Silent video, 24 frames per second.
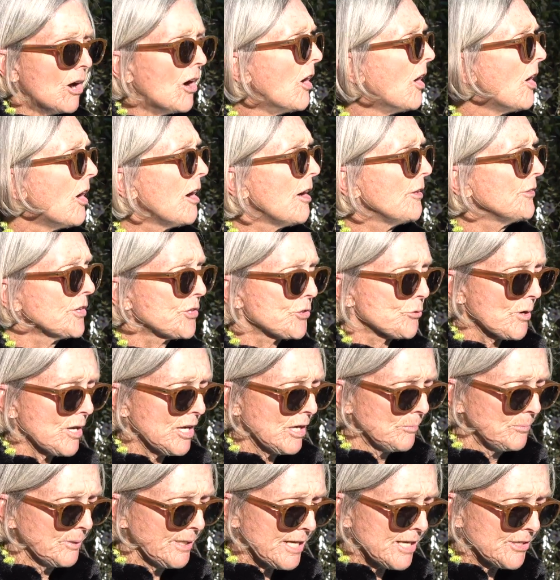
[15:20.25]
All the
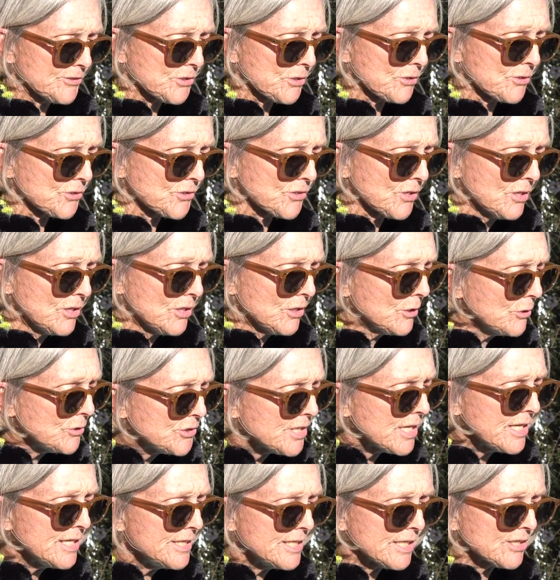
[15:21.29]
trailblazers who
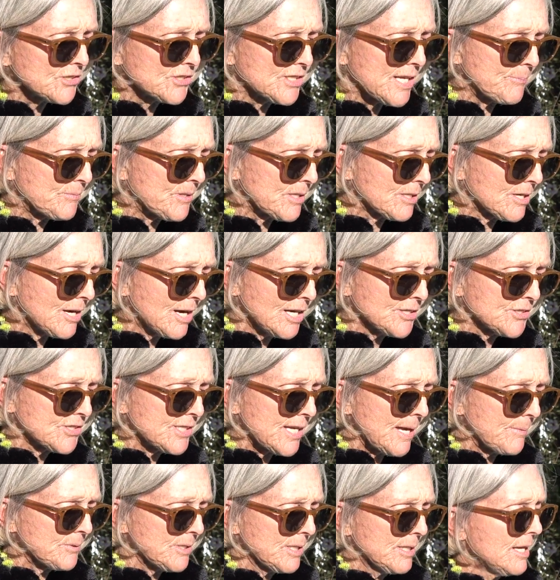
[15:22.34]
didn't accept the
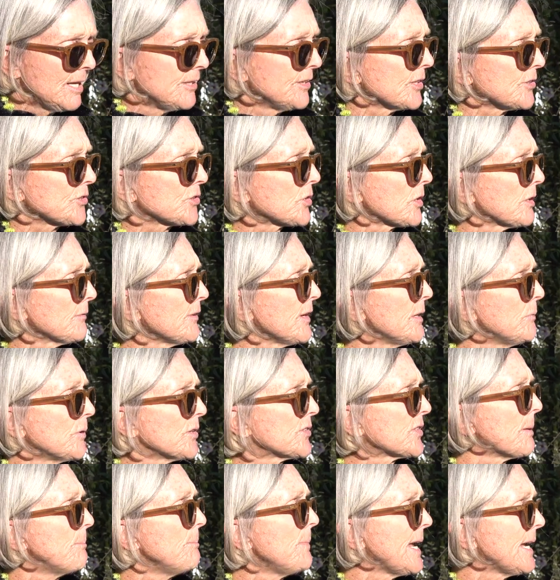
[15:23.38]
concept that surfing
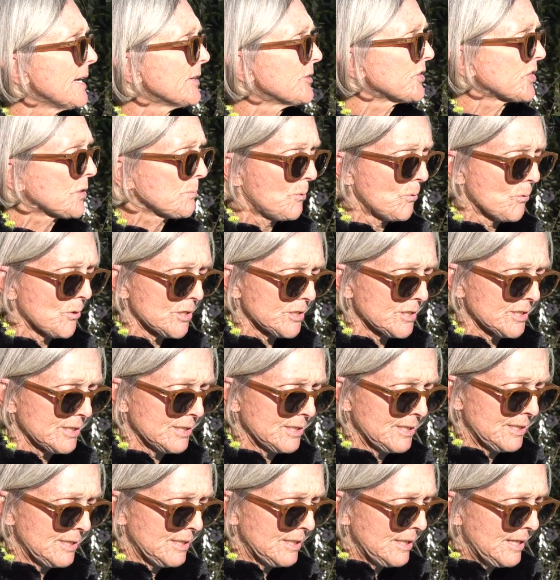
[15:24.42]
was a man's sport,
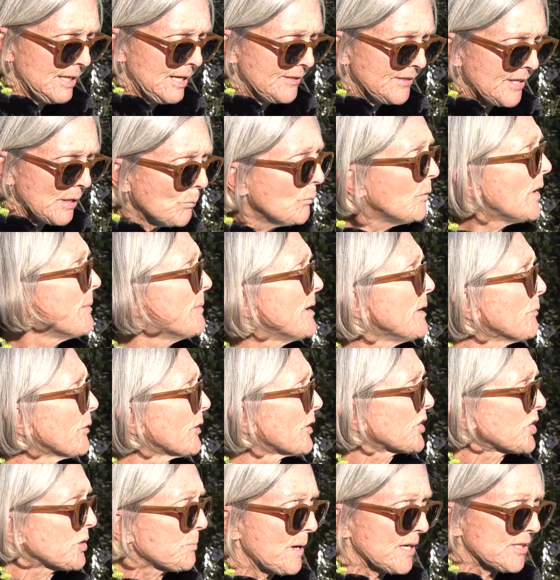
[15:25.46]
that women were
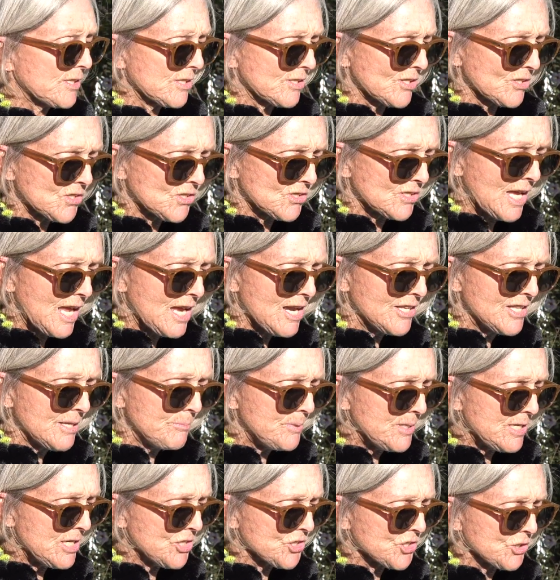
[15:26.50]
expected to stay on the
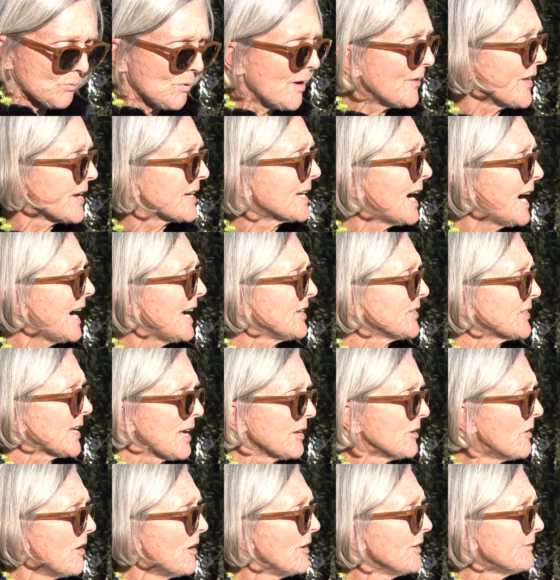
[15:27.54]
beach while the guys
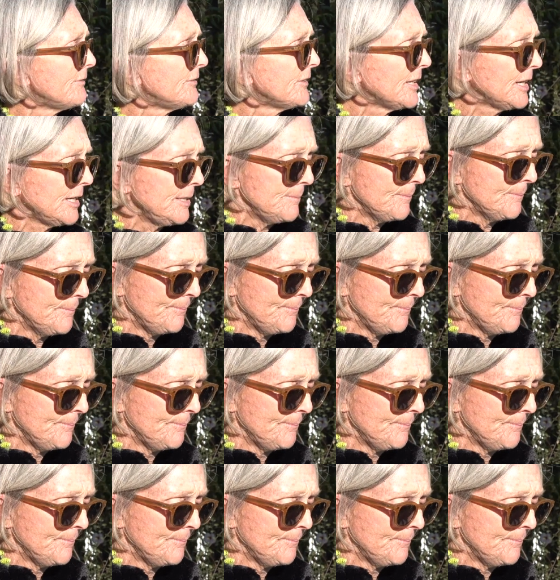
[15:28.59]
had all the fun.